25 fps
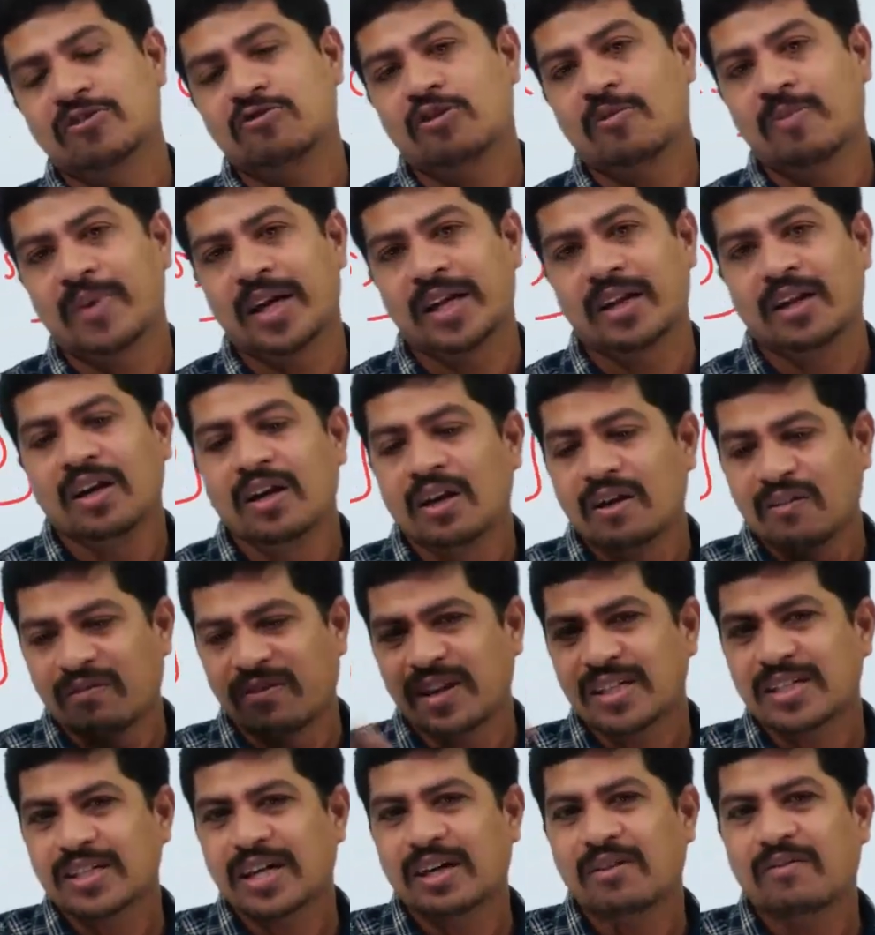domain.
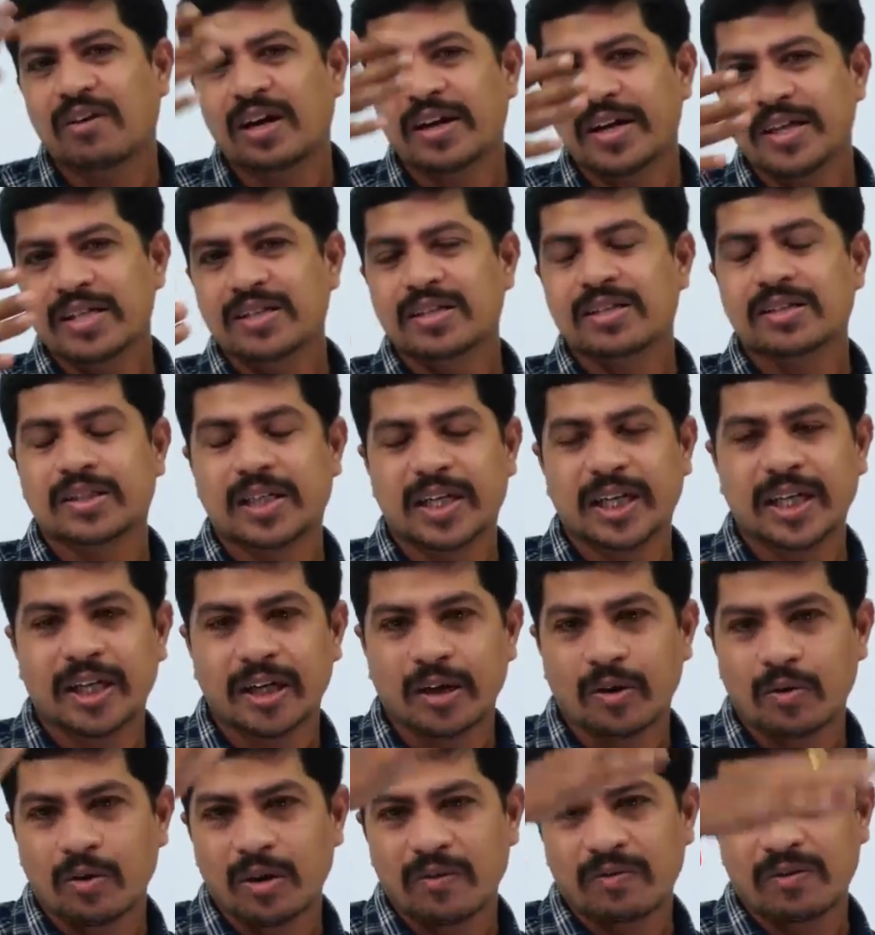First advantage is the
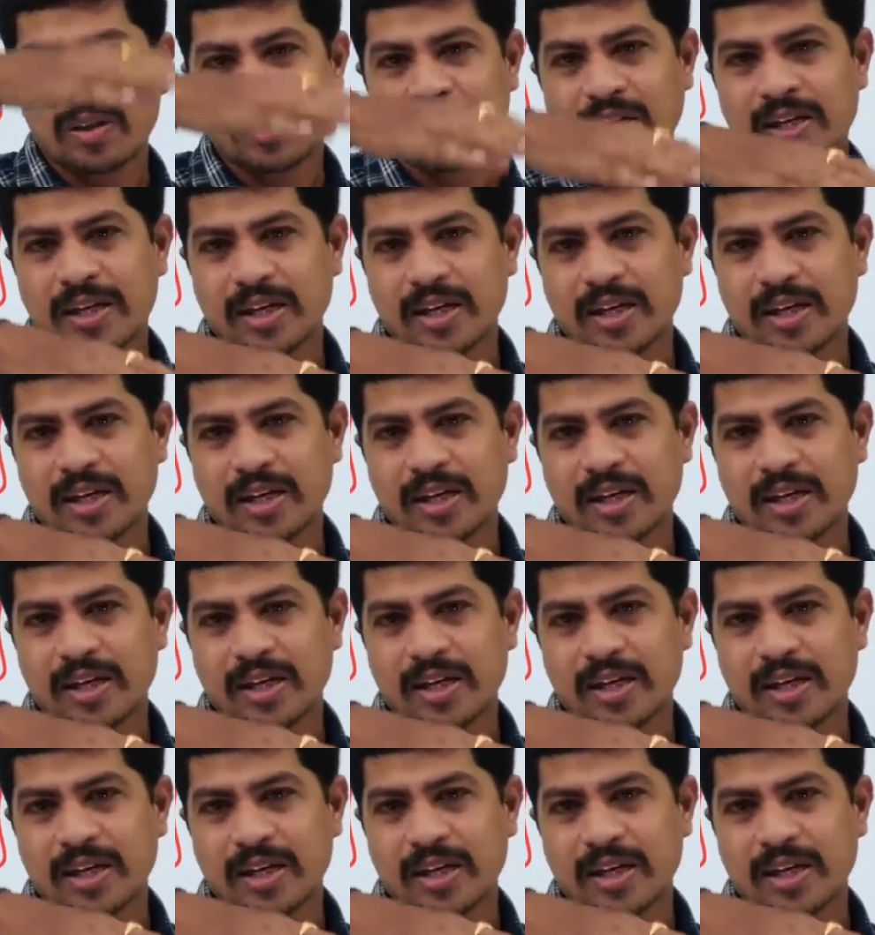integral differential